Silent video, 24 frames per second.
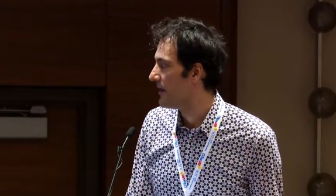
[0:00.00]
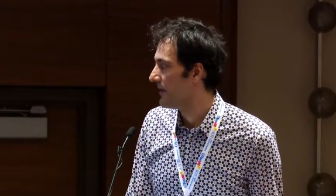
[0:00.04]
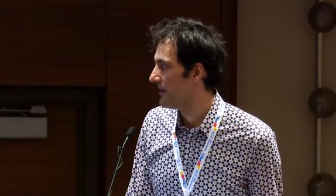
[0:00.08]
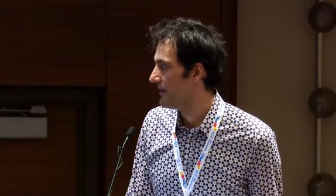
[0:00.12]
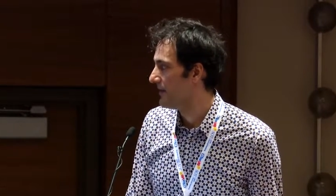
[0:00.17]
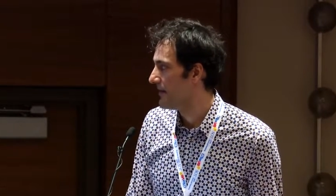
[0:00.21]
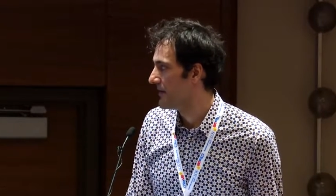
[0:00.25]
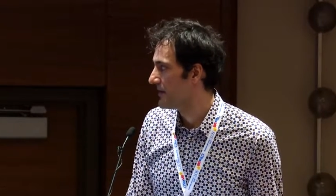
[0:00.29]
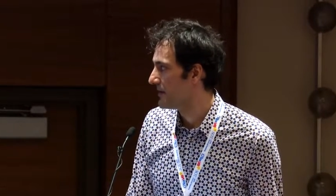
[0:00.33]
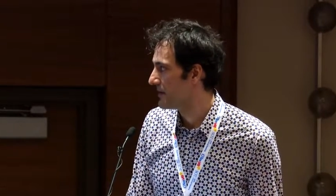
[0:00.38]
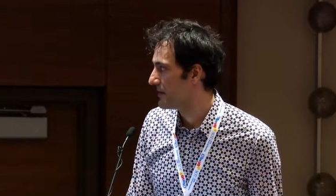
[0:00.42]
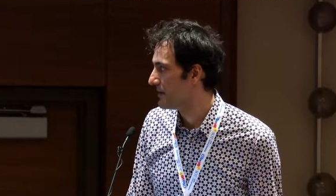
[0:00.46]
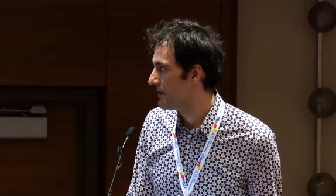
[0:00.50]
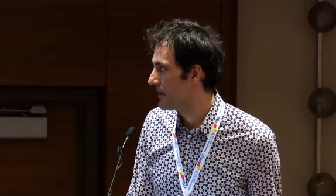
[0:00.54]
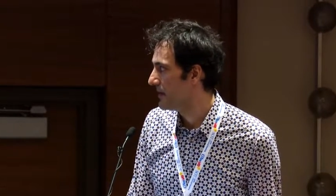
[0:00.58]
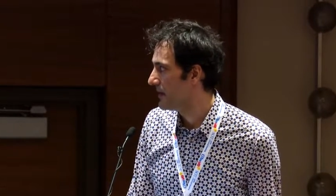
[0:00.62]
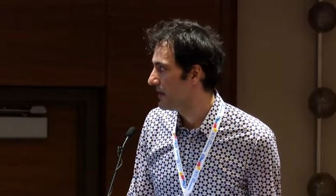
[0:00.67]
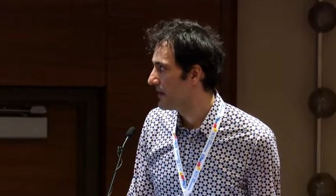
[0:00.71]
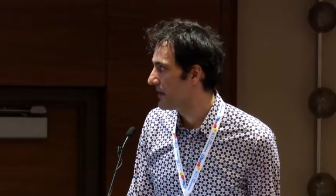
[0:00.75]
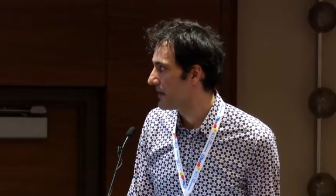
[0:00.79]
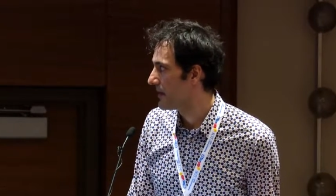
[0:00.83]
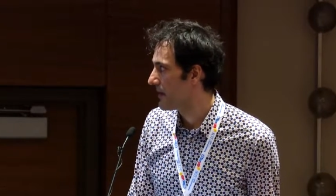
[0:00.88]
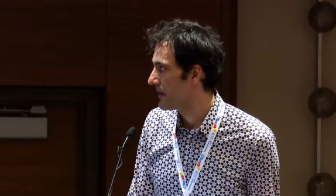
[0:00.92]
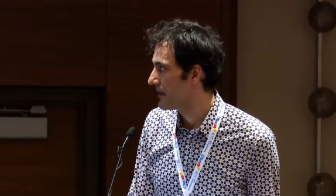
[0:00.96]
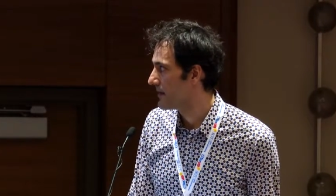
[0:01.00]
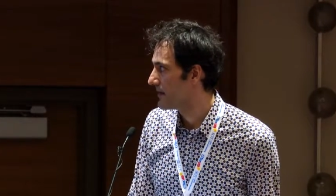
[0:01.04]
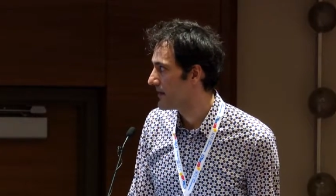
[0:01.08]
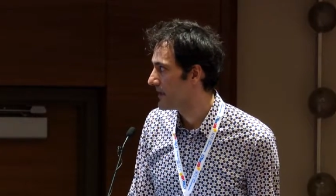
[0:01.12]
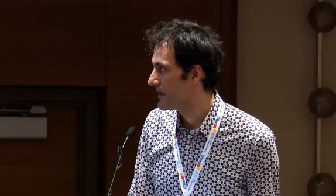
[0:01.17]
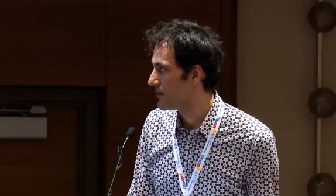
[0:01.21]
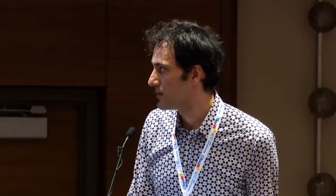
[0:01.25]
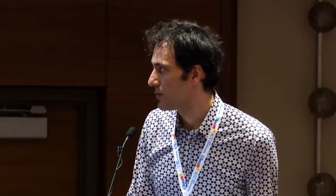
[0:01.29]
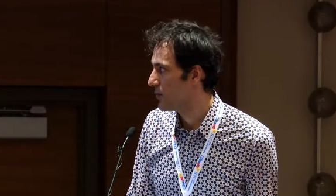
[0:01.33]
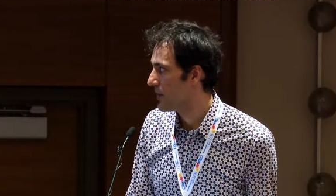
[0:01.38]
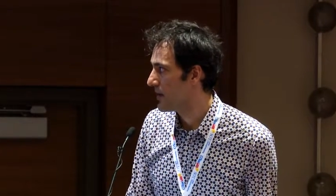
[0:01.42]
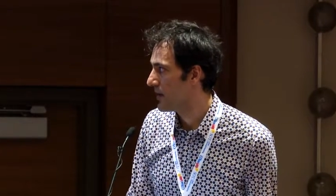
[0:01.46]
very big, and
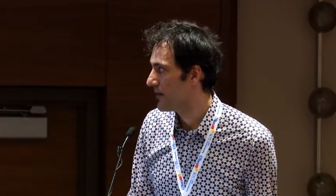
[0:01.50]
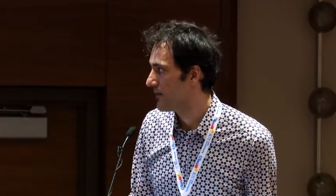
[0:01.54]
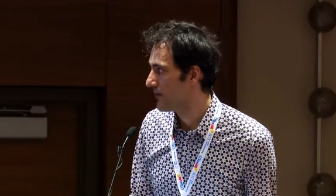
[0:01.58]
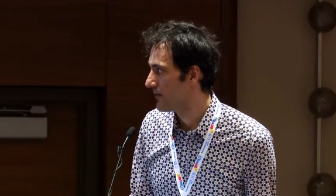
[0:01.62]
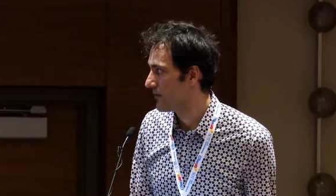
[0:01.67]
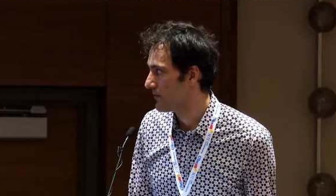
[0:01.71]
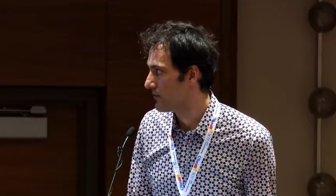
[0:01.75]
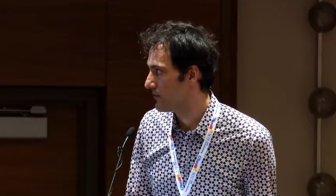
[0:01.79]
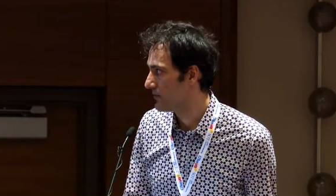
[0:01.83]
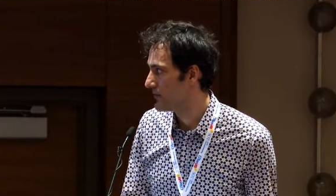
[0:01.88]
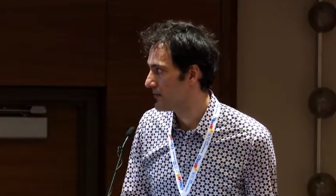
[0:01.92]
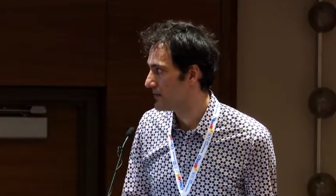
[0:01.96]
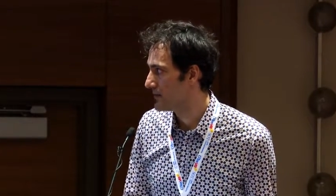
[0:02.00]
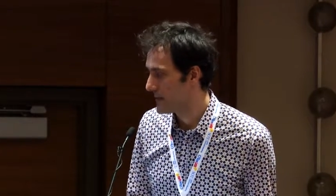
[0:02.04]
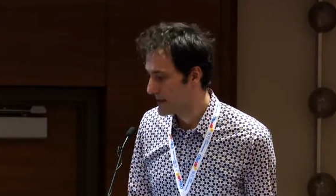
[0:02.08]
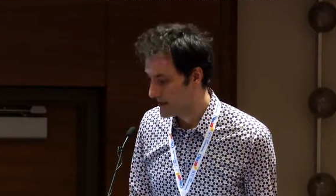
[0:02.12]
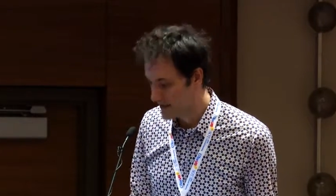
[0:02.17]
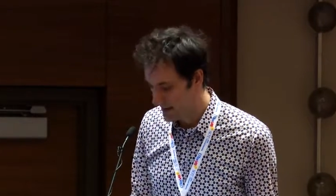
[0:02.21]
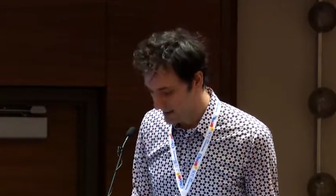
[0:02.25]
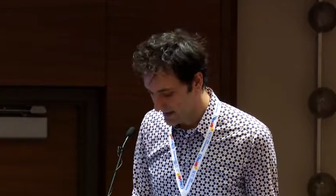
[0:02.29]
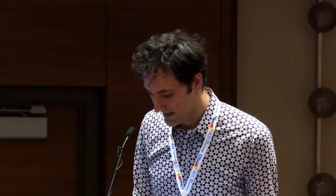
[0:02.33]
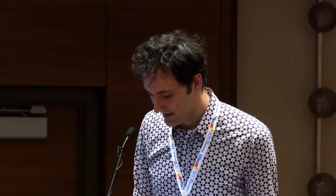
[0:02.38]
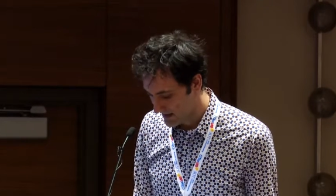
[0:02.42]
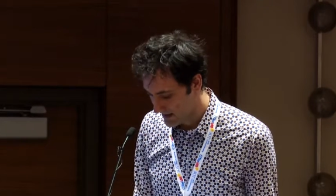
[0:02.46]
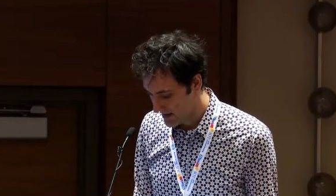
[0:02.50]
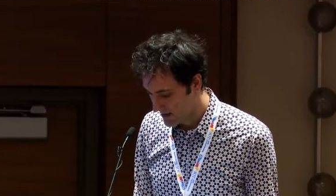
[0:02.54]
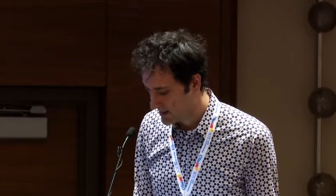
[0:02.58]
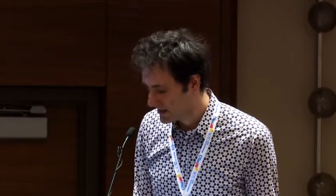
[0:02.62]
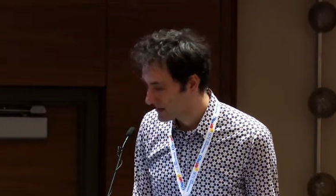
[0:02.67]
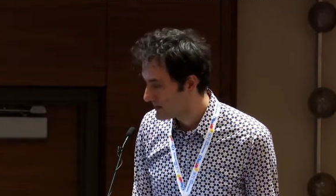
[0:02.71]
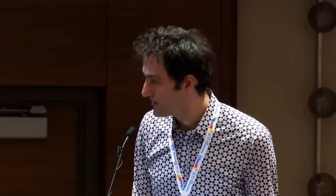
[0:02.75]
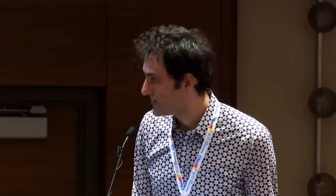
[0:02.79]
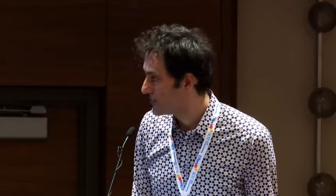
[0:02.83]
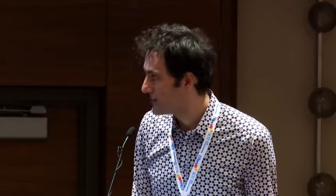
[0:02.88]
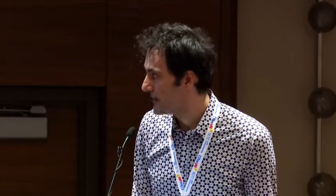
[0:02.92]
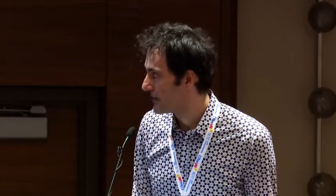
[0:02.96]
that's why from the very
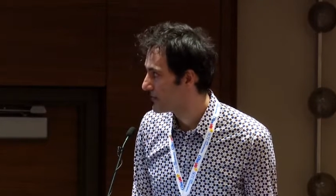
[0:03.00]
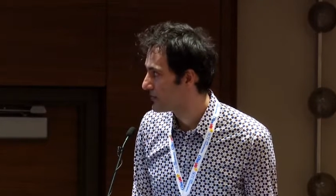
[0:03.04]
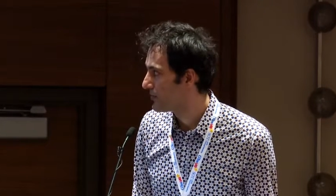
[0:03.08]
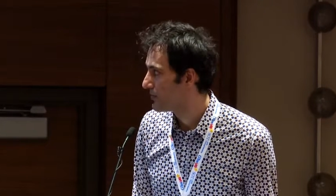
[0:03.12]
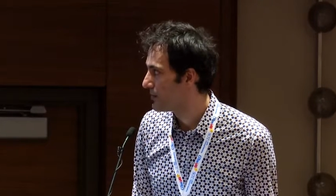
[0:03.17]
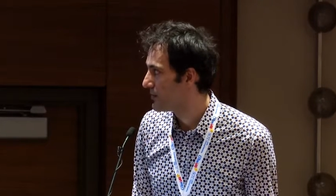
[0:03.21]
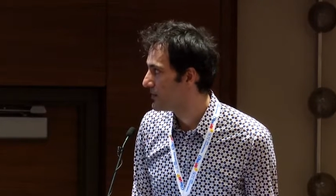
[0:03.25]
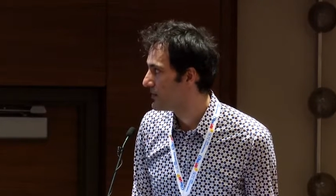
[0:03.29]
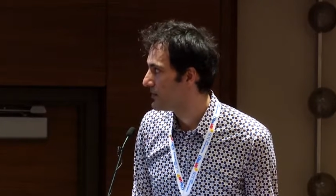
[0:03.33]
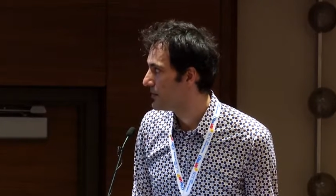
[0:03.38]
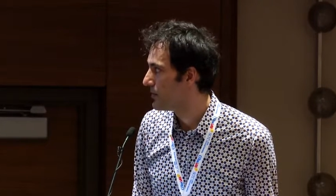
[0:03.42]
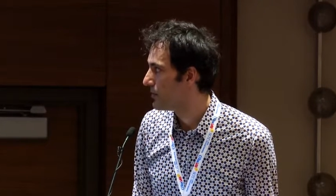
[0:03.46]
start Effectopedia